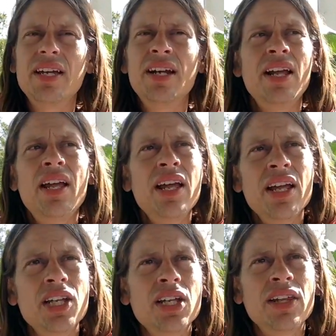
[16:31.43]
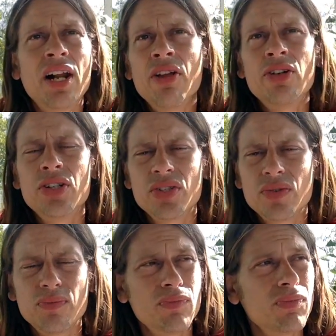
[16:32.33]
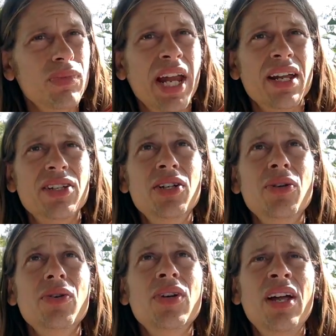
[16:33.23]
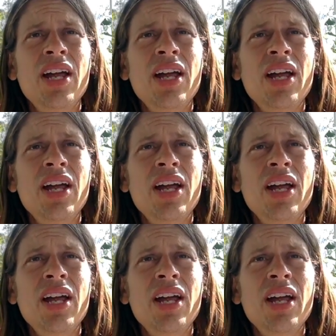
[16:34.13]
that others can't do.